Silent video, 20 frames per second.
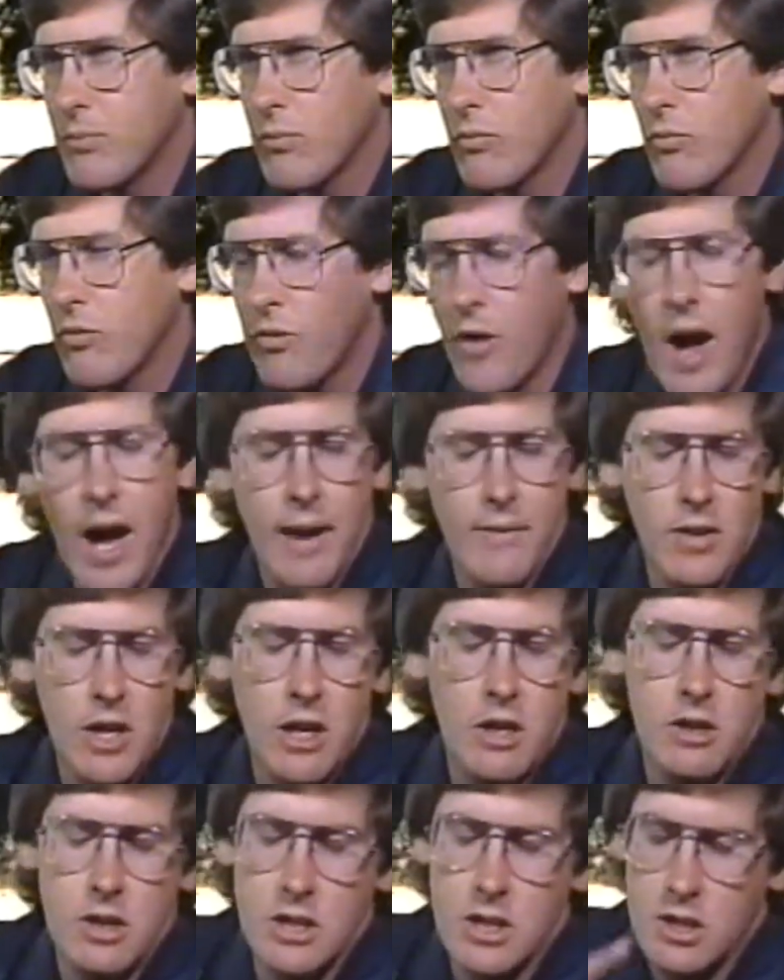5
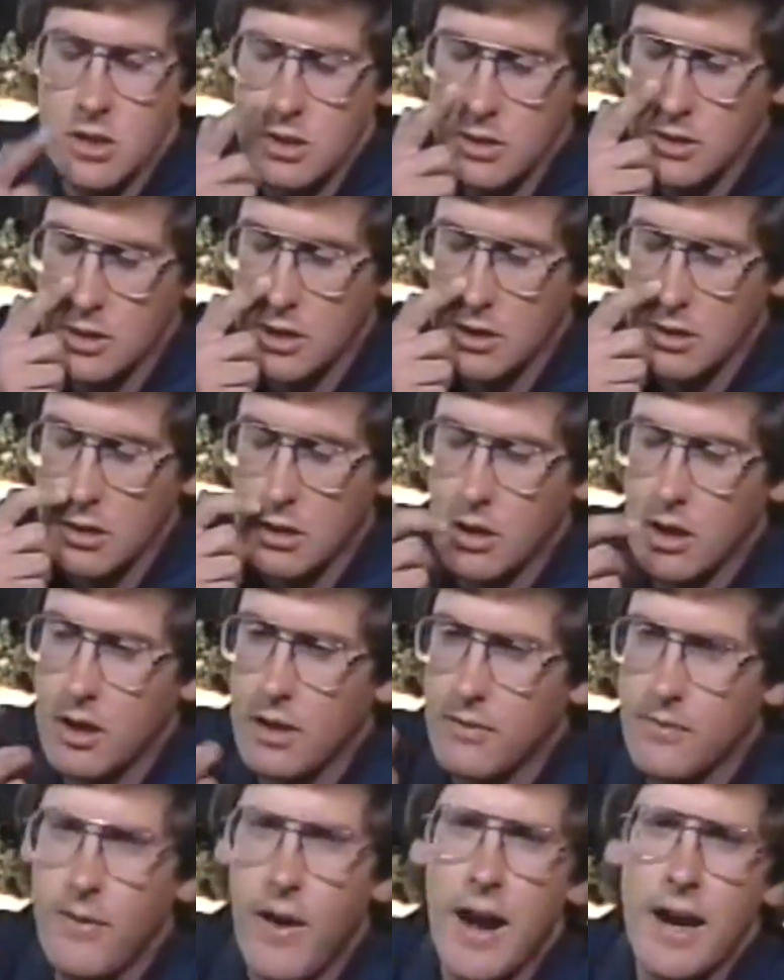years
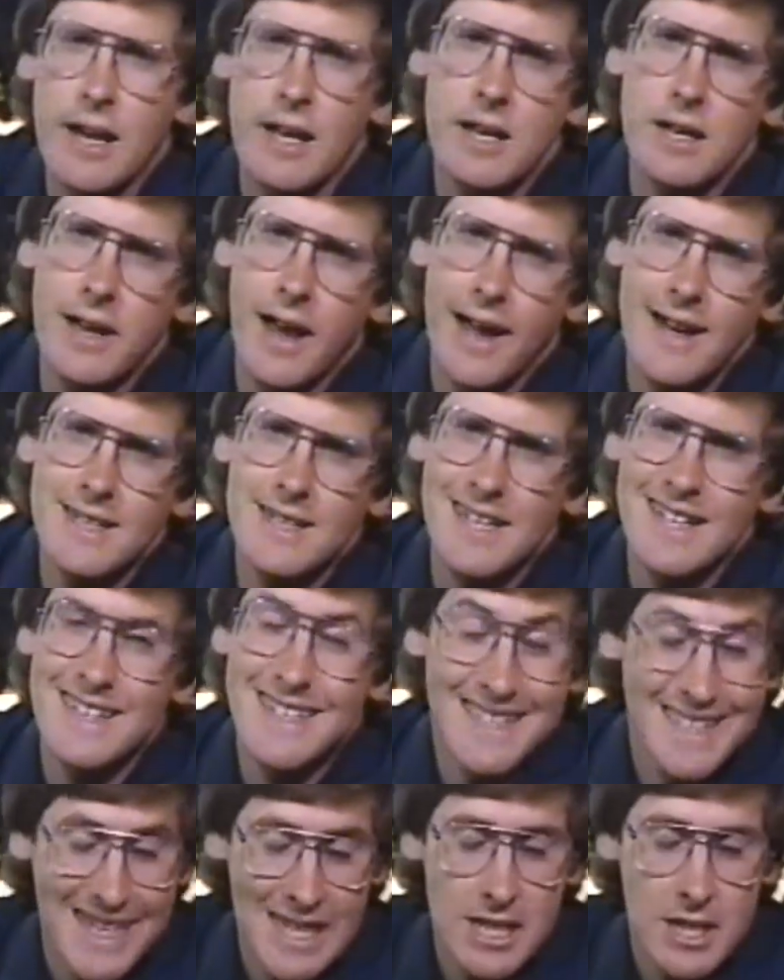until finally in
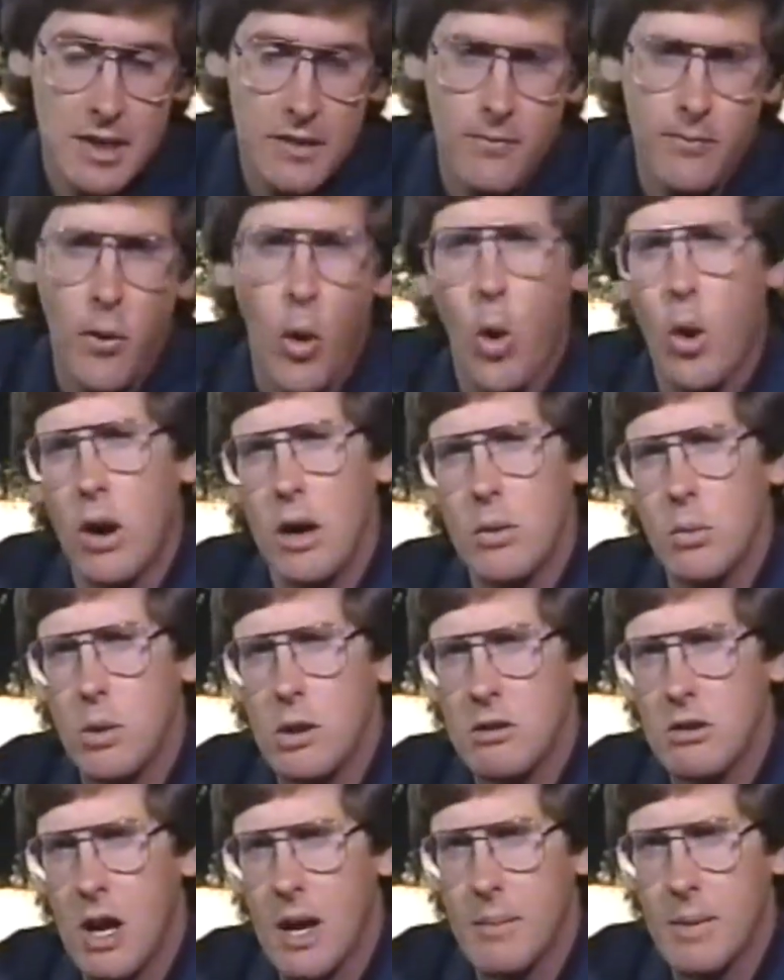1964 we
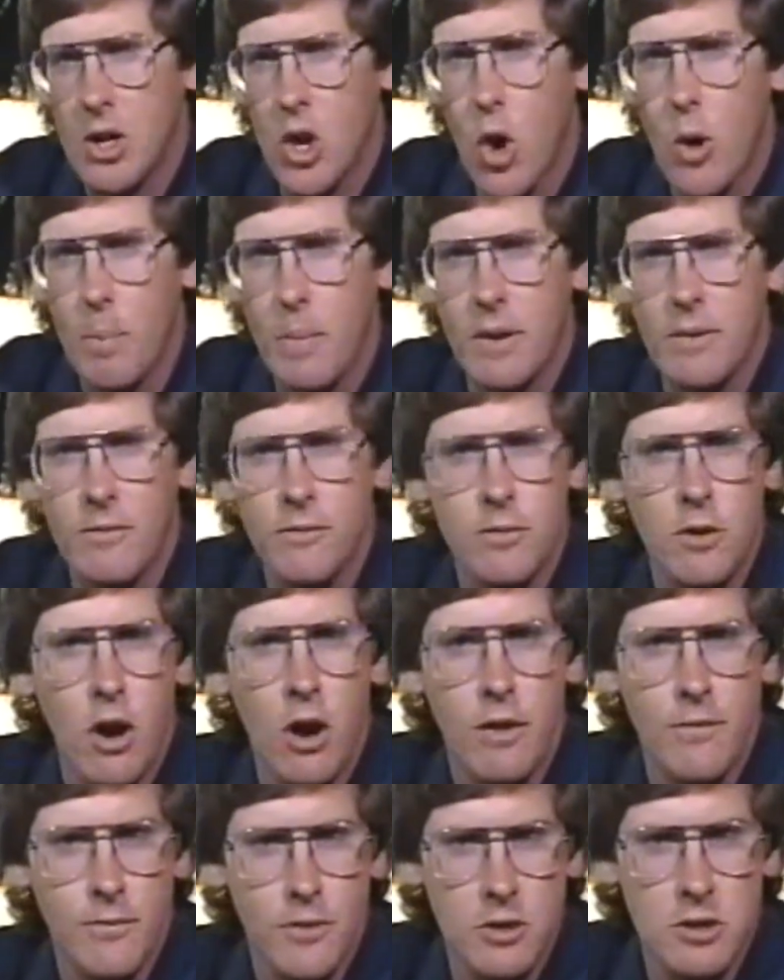were able to open for
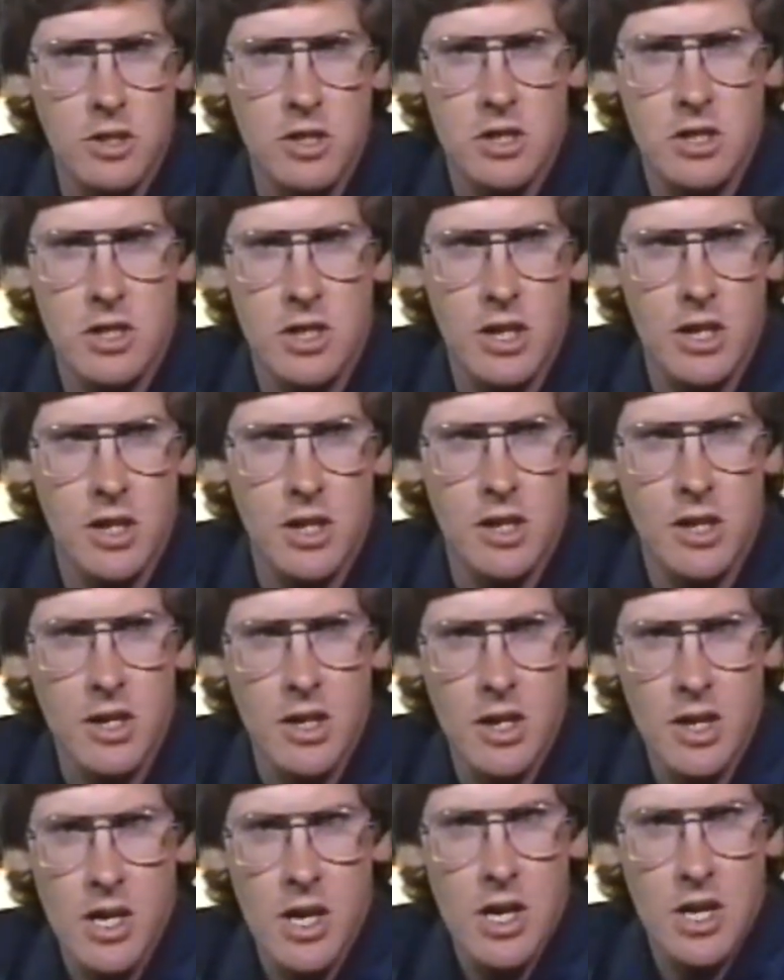our first
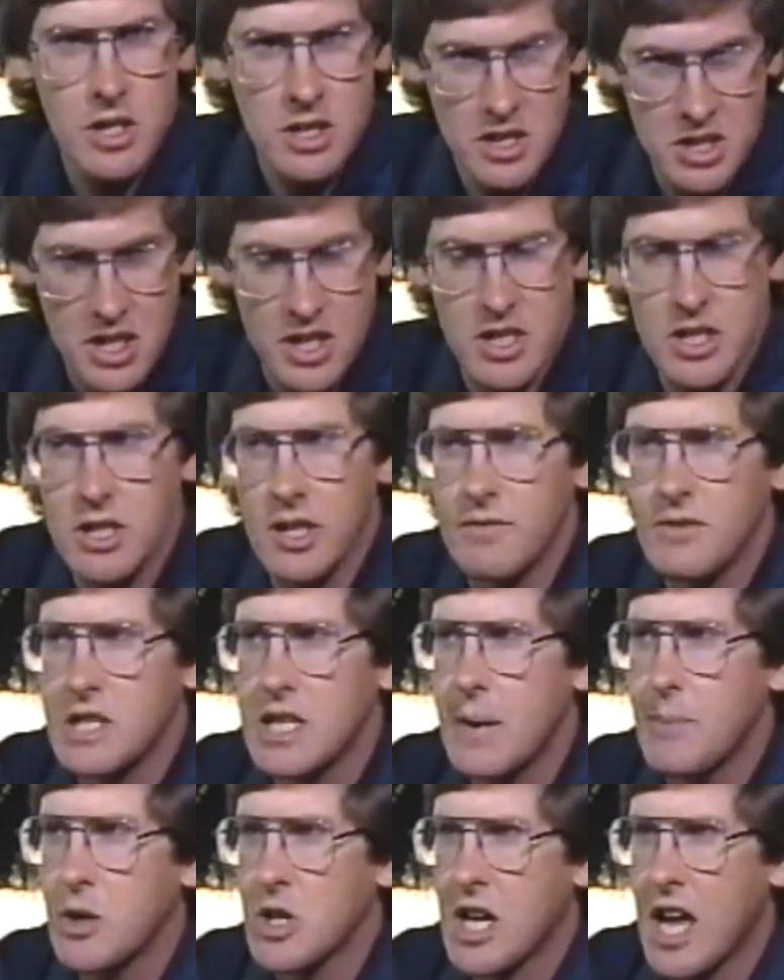season of
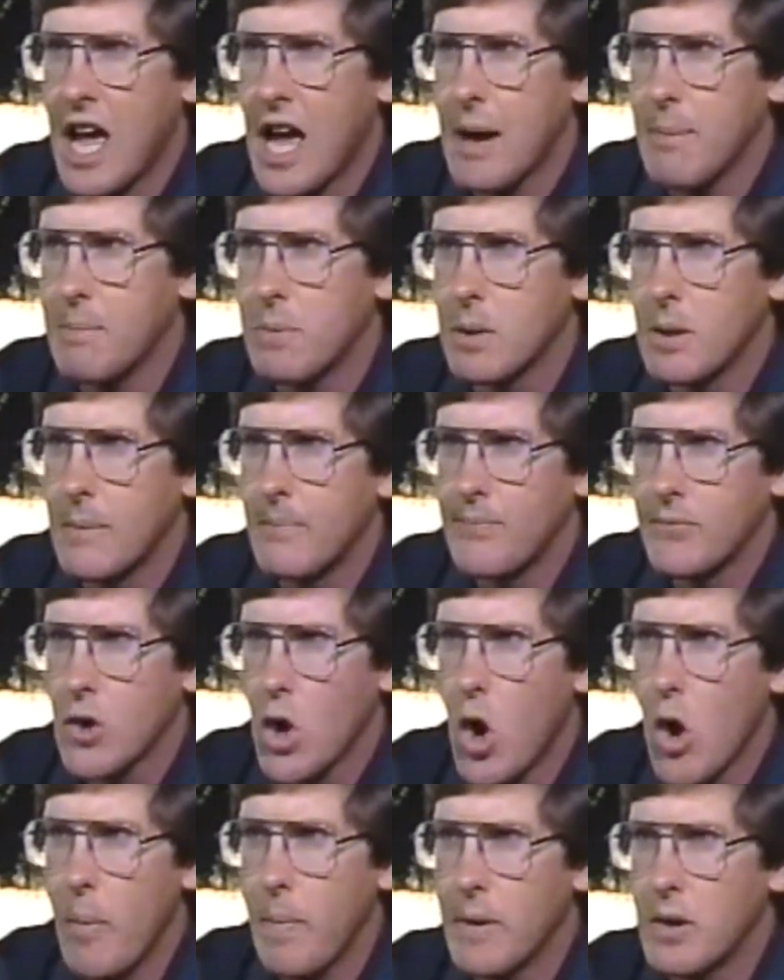summer camp.
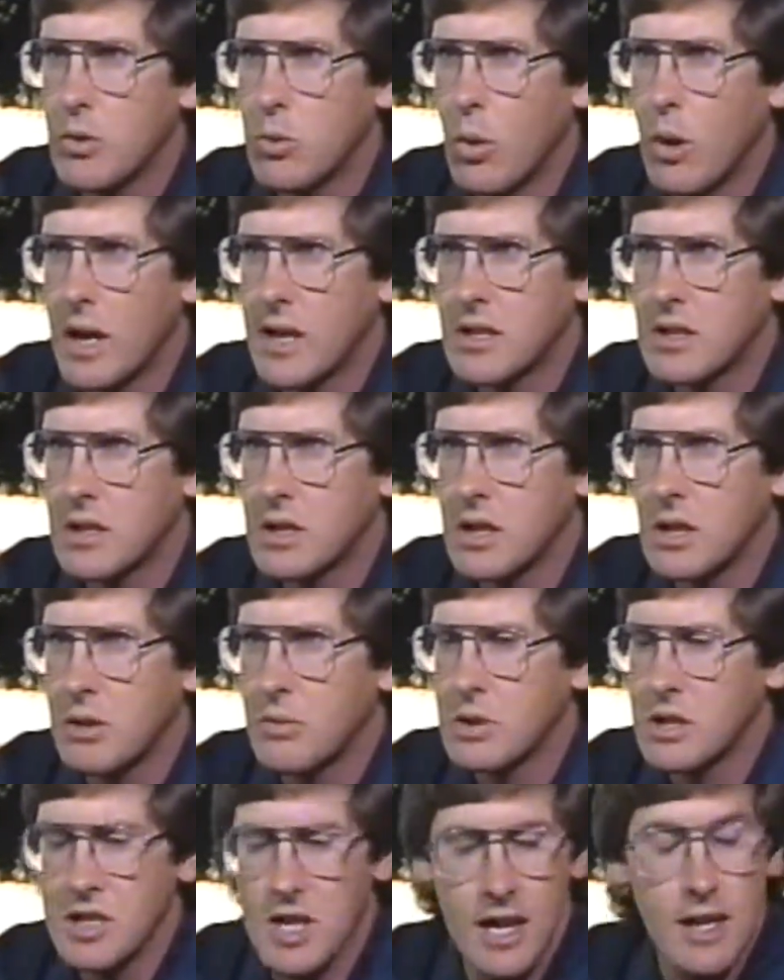Opened what
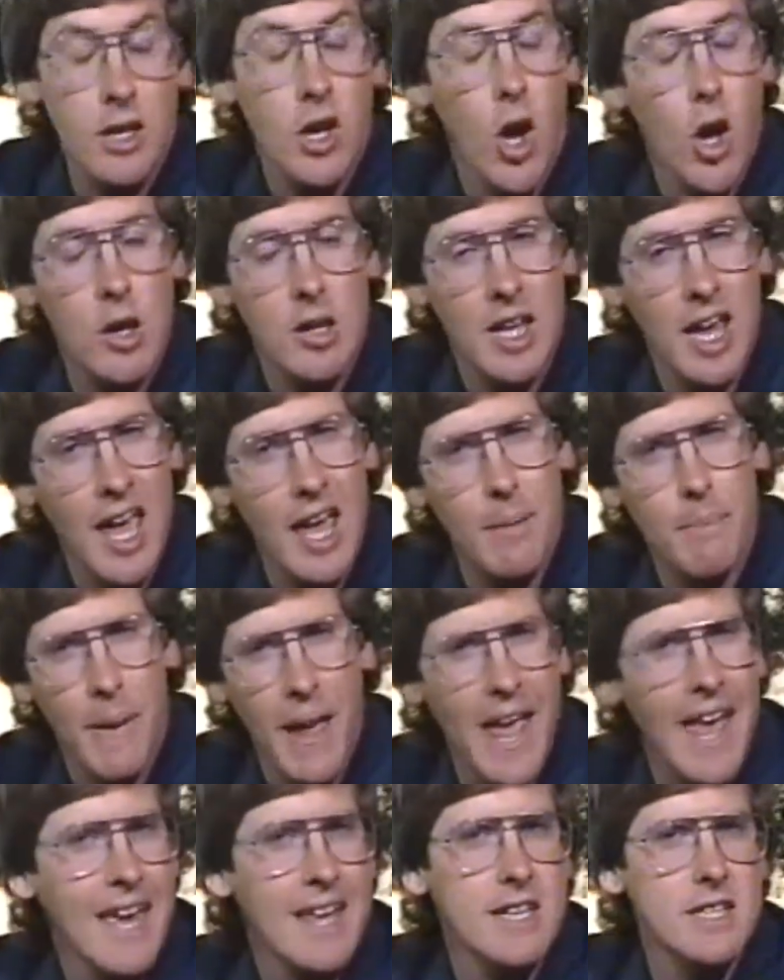was then called Camp
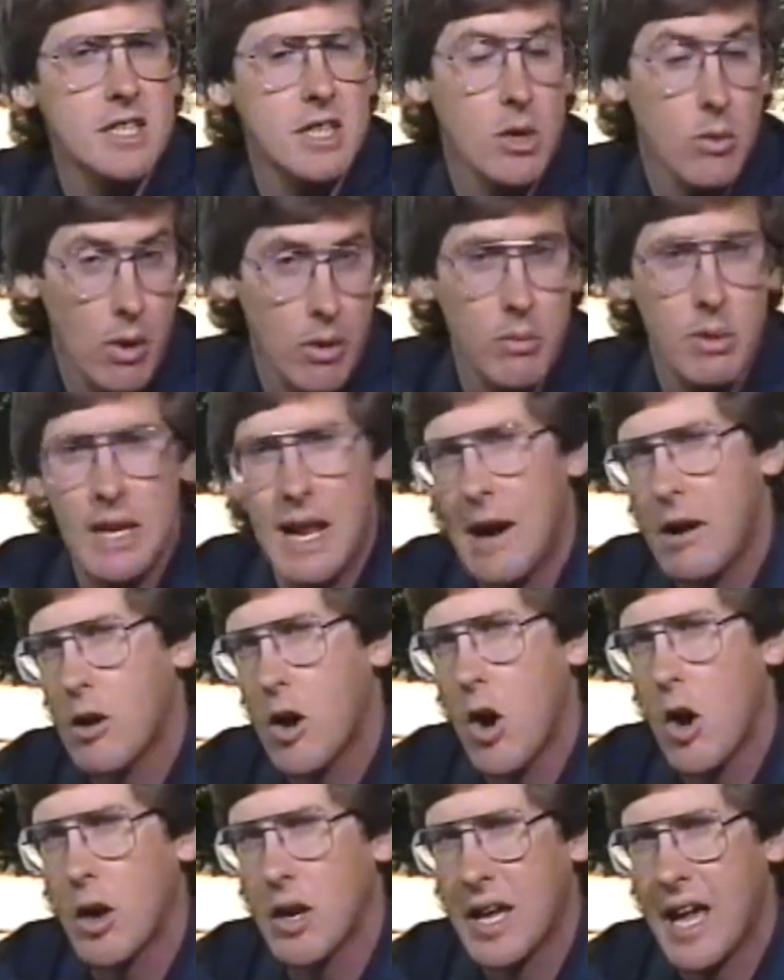Anza, what we now
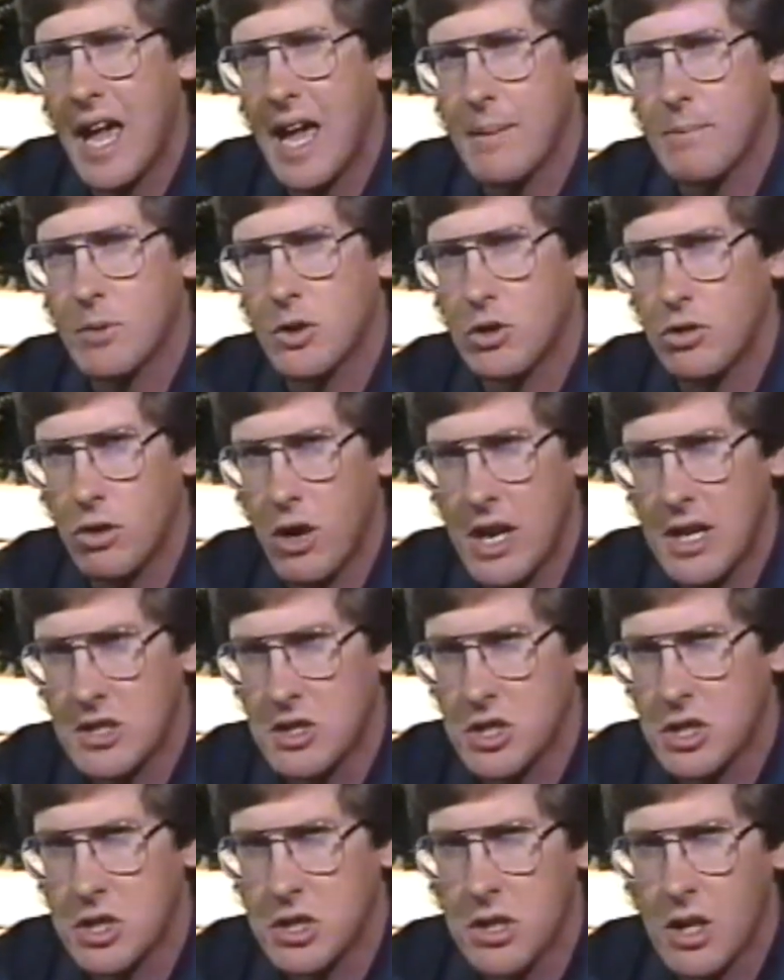call Camp
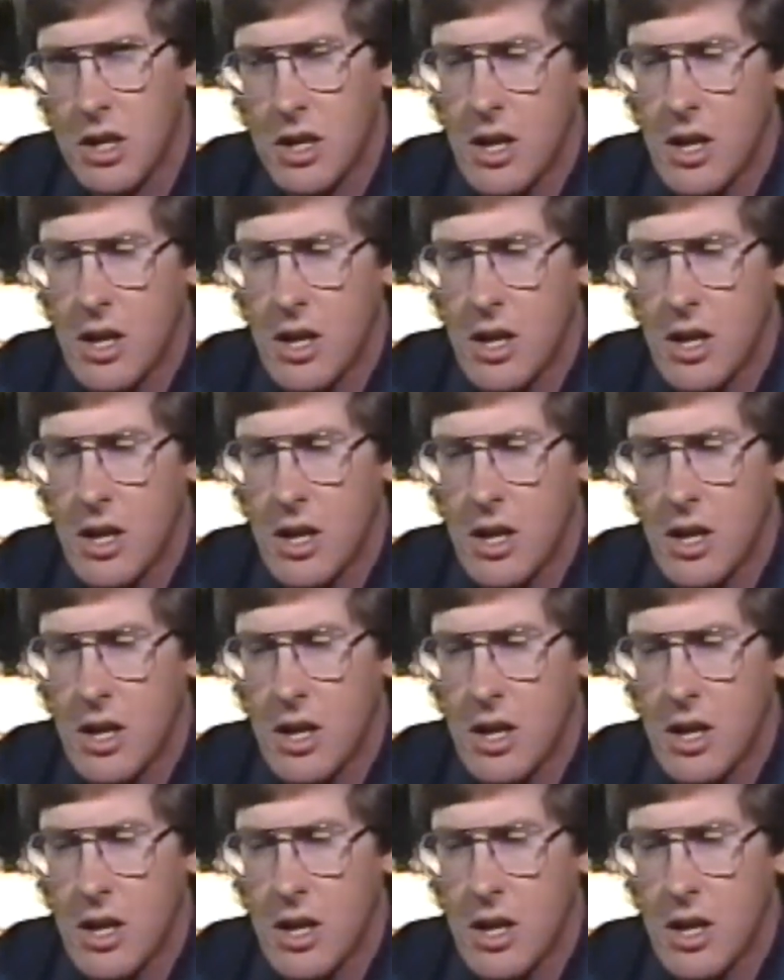Grace.